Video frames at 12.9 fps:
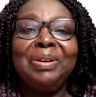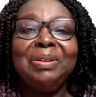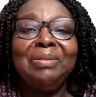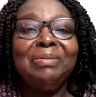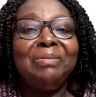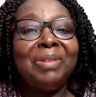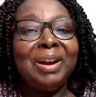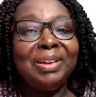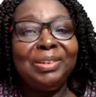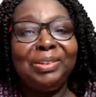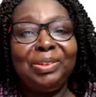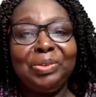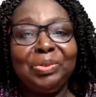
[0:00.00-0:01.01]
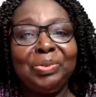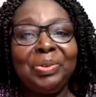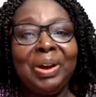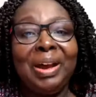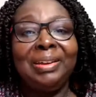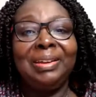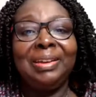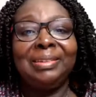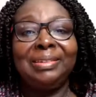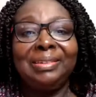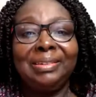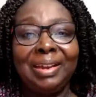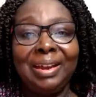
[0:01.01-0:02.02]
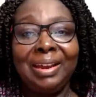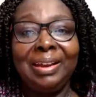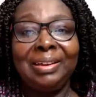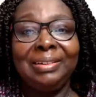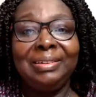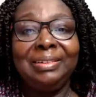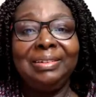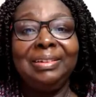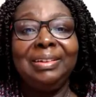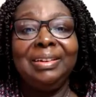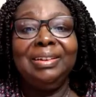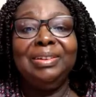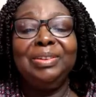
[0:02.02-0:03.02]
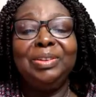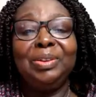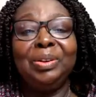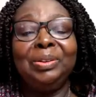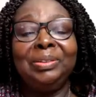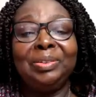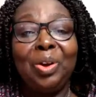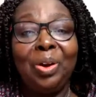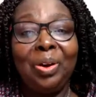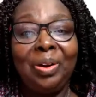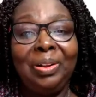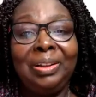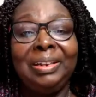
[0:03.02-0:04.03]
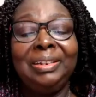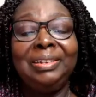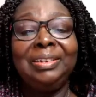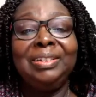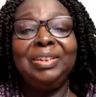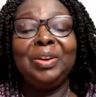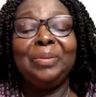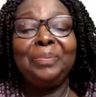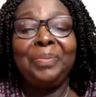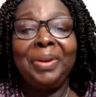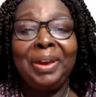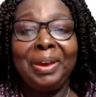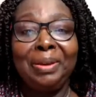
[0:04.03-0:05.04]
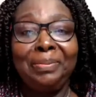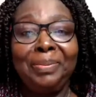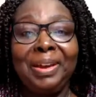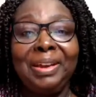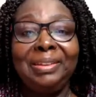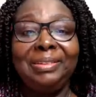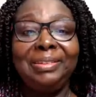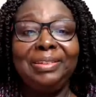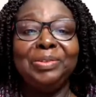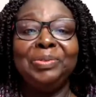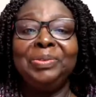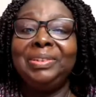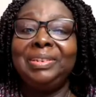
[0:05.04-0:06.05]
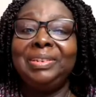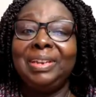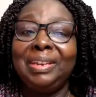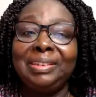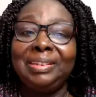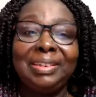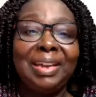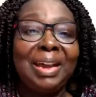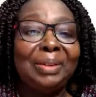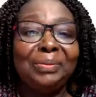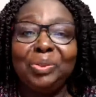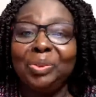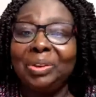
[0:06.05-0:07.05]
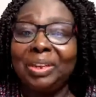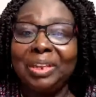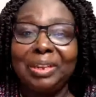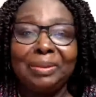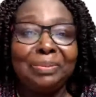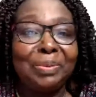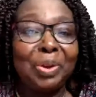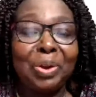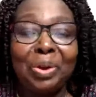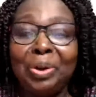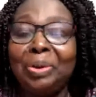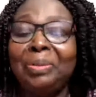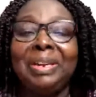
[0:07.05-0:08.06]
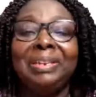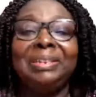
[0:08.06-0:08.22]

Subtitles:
Once you understand your calling, your purpose, you just have to keep going.